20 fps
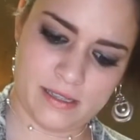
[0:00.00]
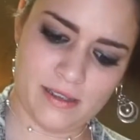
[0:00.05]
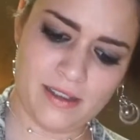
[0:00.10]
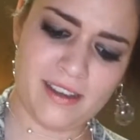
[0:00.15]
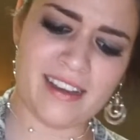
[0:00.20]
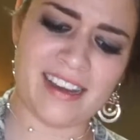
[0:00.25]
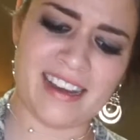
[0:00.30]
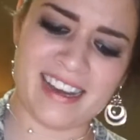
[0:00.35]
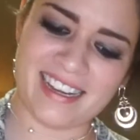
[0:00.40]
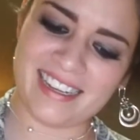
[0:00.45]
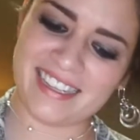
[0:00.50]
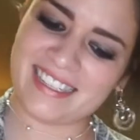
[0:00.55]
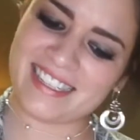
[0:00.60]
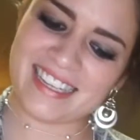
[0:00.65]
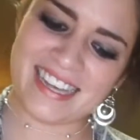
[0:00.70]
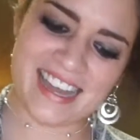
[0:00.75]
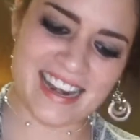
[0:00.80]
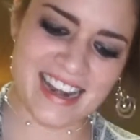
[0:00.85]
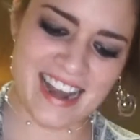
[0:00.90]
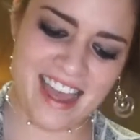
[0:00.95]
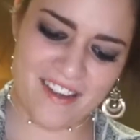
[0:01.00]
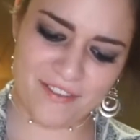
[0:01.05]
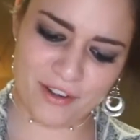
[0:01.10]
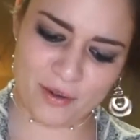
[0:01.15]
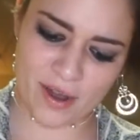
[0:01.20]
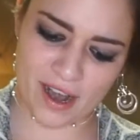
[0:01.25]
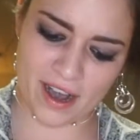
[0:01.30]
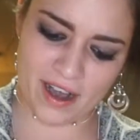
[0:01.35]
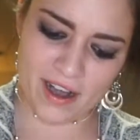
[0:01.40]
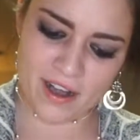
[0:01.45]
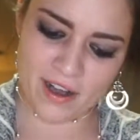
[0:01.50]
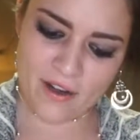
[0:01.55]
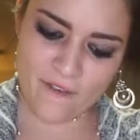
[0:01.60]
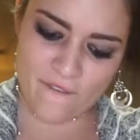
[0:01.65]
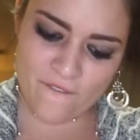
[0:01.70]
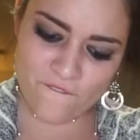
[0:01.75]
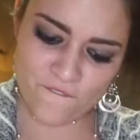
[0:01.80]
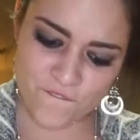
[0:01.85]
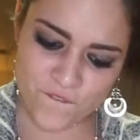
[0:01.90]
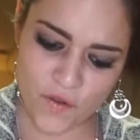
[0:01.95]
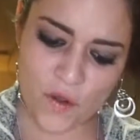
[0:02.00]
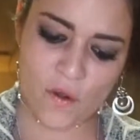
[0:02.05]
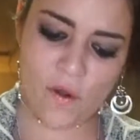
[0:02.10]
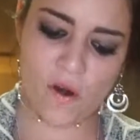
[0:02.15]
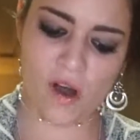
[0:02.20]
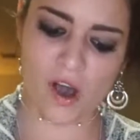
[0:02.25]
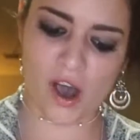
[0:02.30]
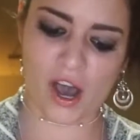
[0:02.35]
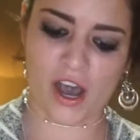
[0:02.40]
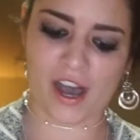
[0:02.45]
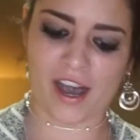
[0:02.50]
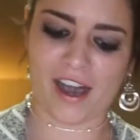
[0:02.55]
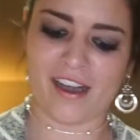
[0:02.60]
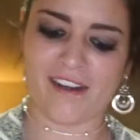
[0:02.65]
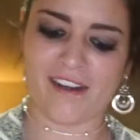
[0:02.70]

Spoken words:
Oh, it's getting everywhere. 4.